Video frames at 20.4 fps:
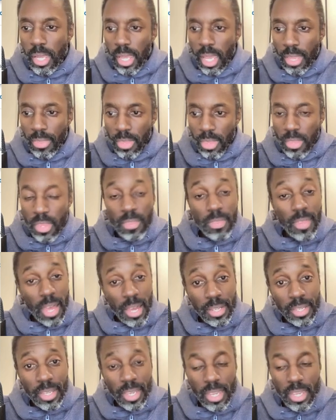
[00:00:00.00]
And then in
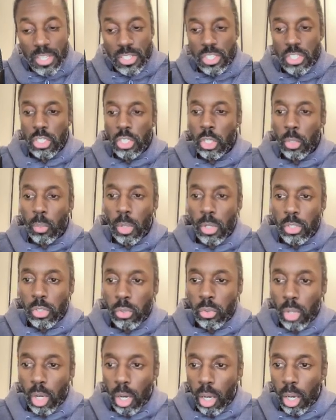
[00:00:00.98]
that case, you want to
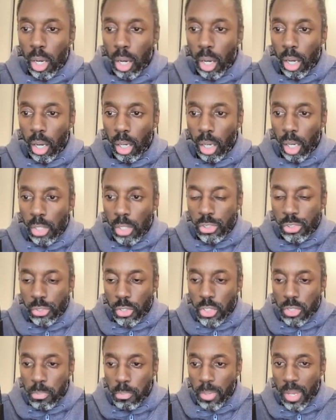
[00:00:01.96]
do a
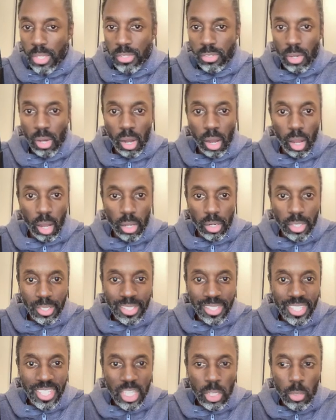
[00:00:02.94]
search based on
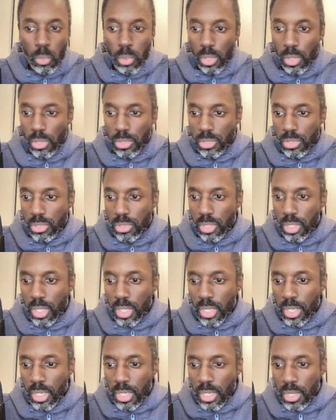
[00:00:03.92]
keywords.
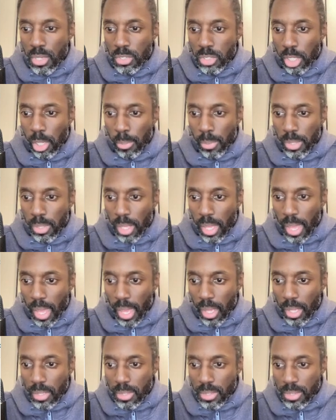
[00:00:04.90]
So I'm going to
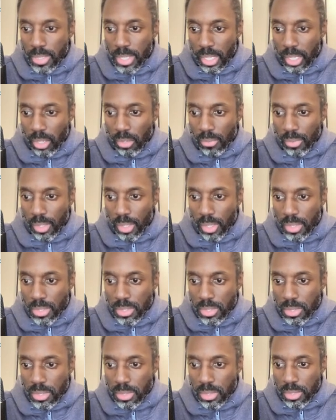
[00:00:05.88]
take out
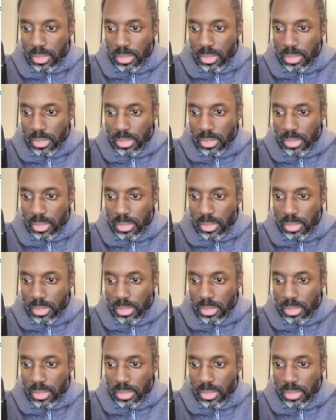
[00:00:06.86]
this,